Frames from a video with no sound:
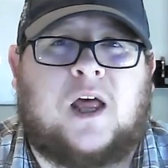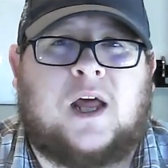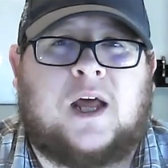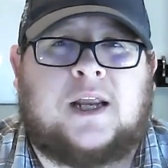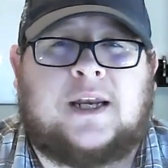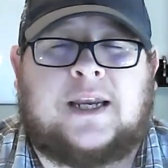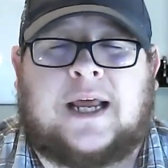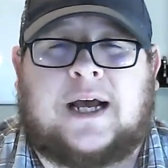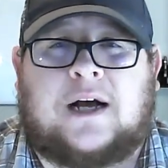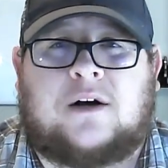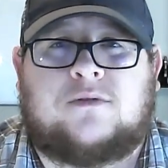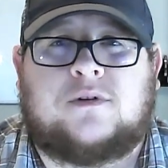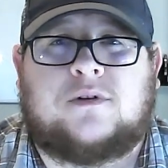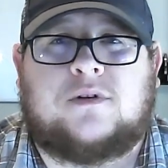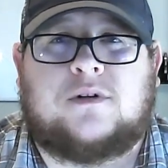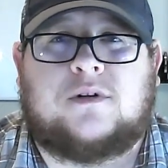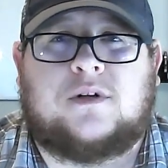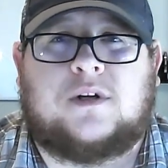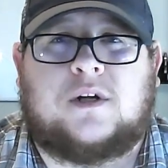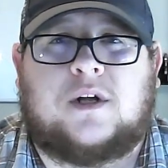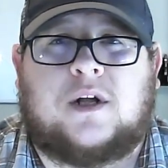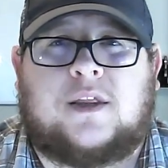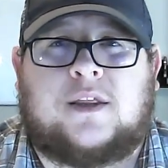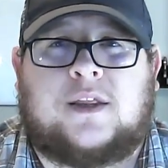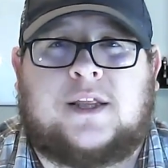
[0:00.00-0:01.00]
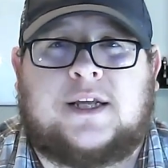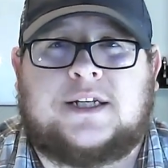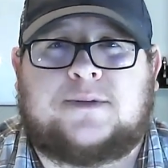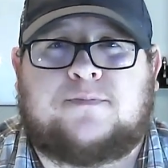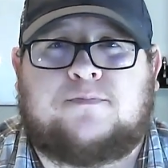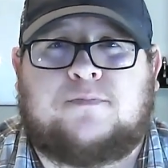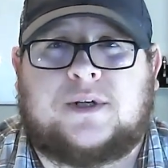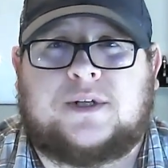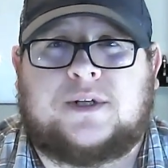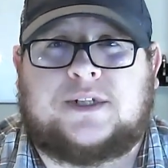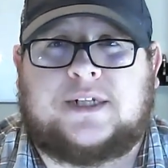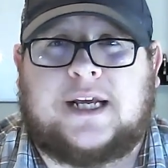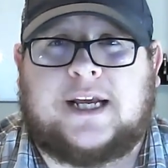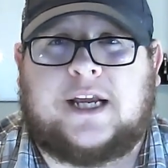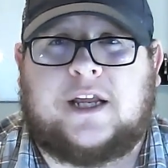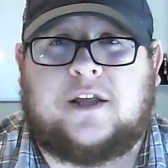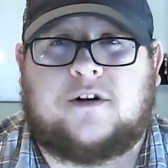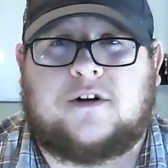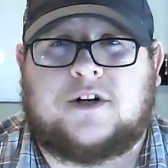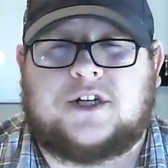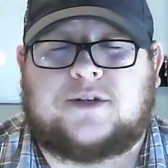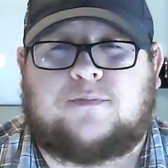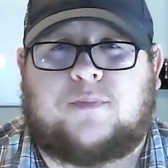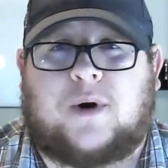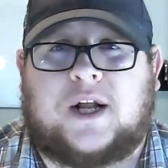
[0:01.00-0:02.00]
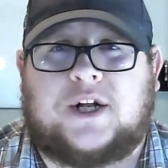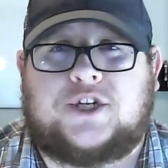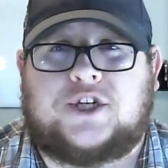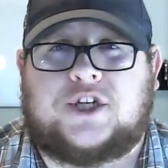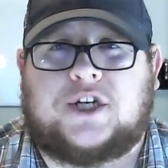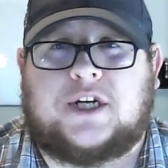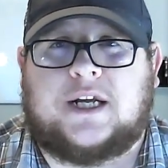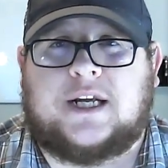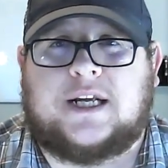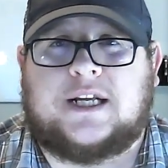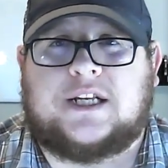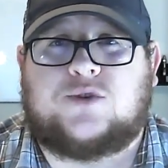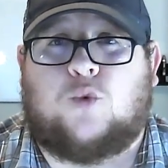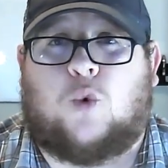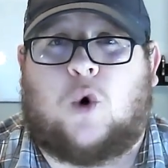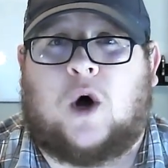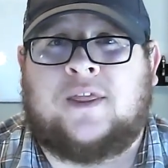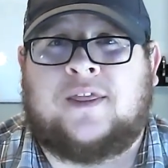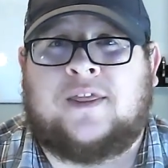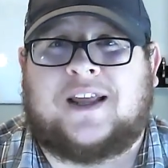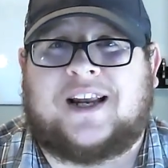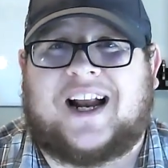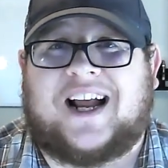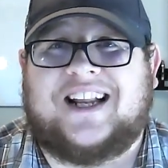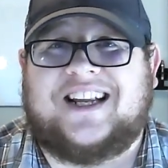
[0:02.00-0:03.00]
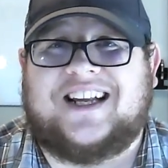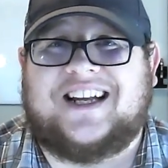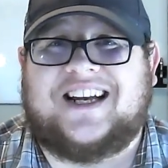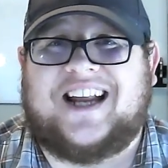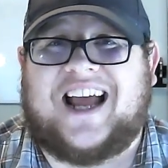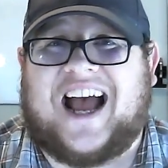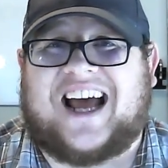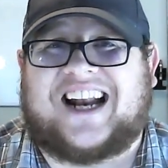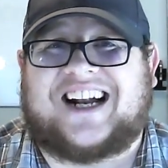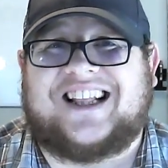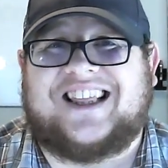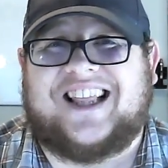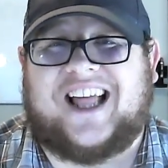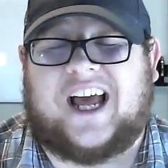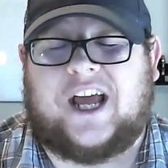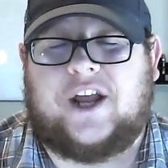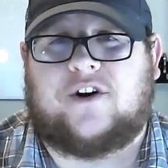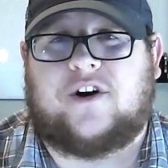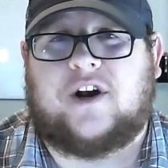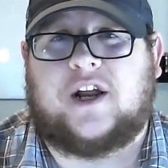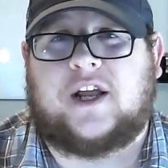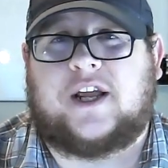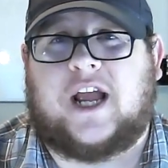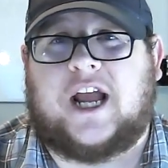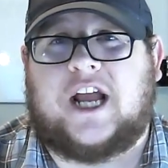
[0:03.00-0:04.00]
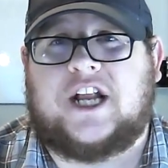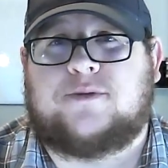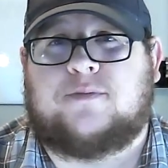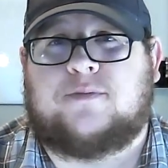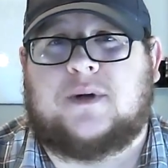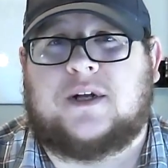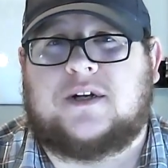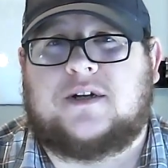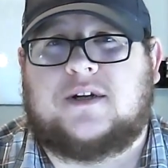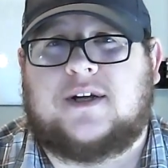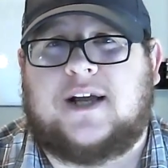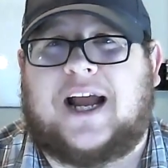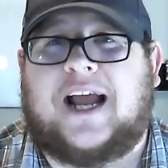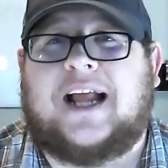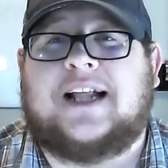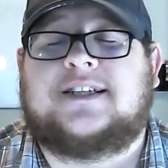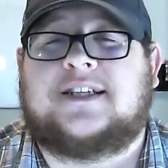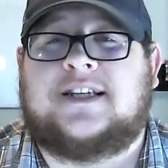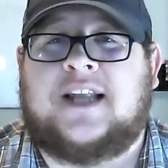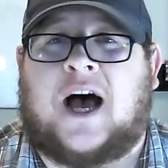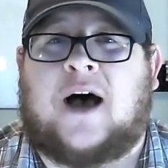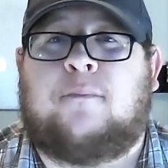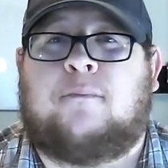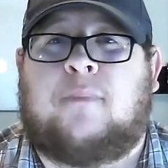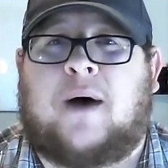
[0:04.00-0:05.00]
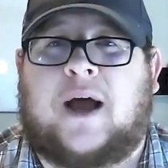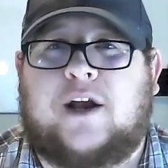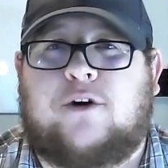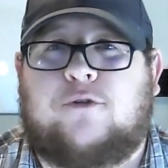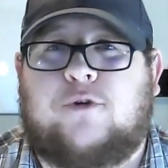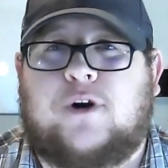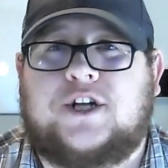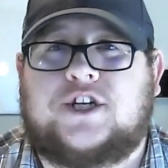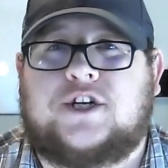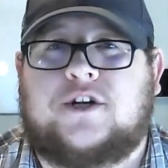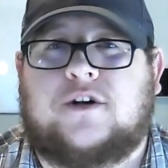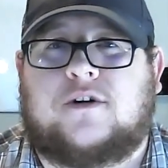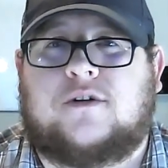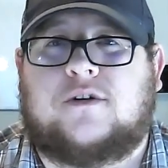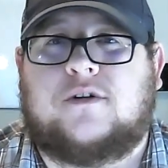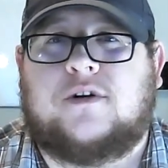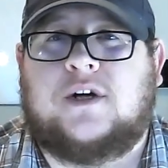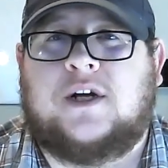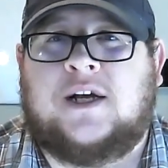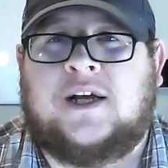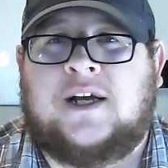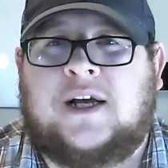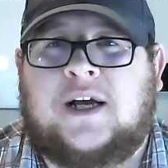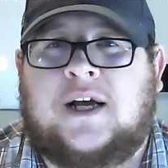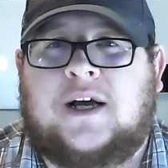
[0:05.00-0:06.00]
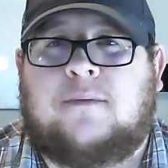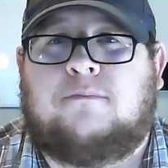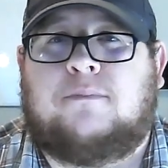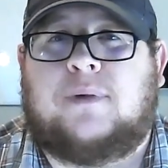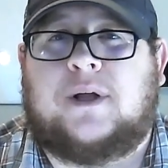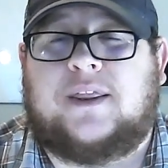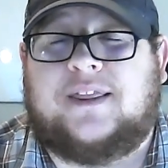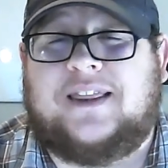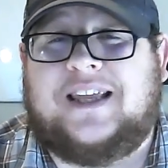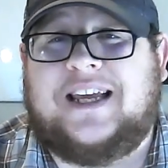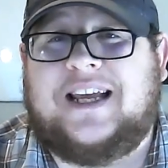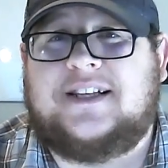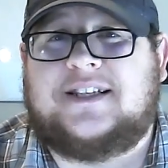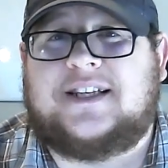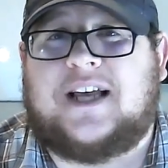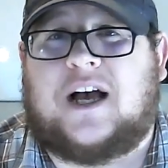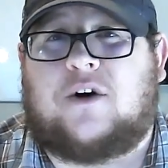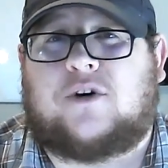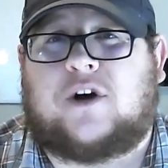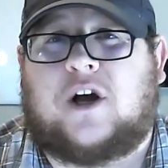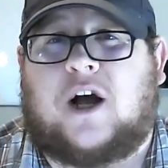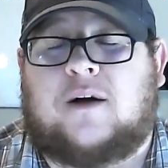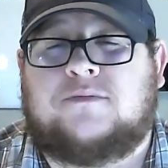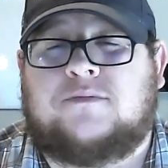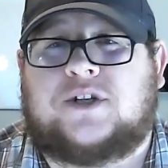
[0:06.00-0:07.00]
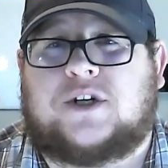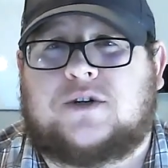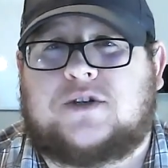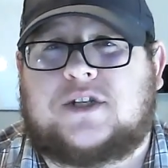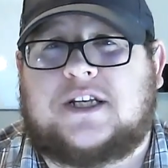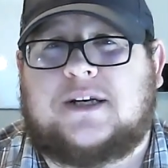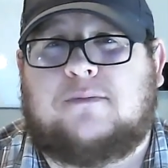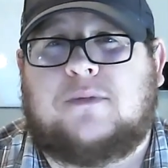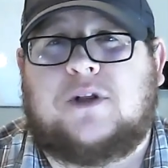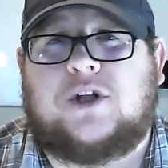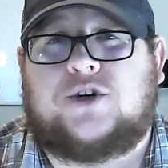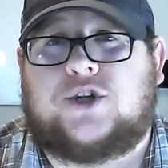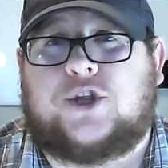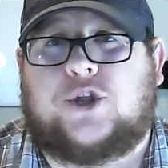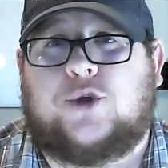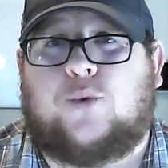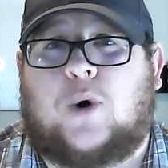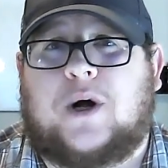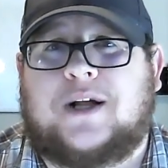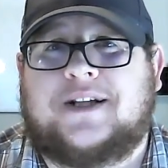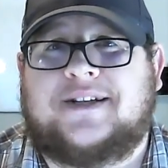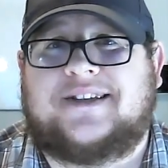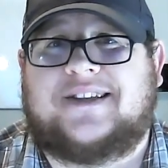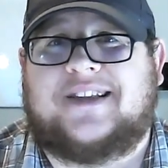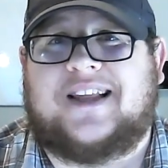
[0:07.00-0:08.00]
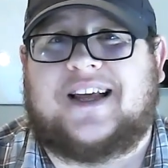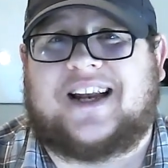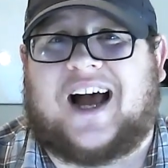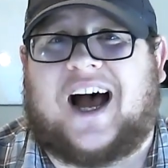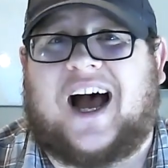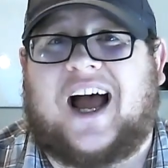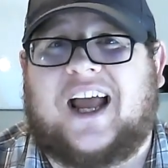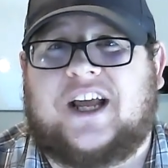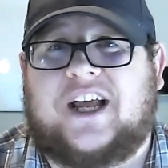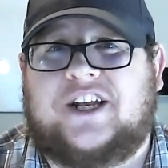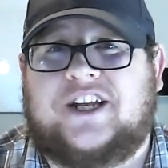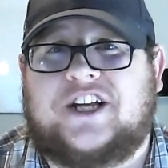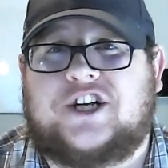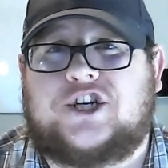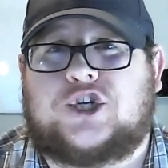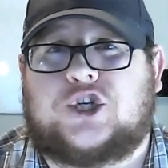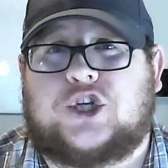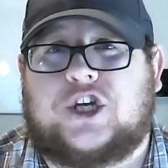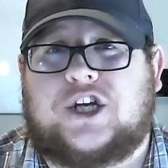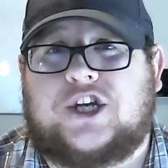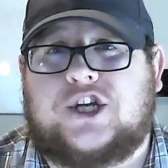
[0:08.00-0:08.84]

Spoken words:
Now, This particular spreadsheet is one that I did at a later engagement. It's not my original, but these outcomes are similar to the ones that I initially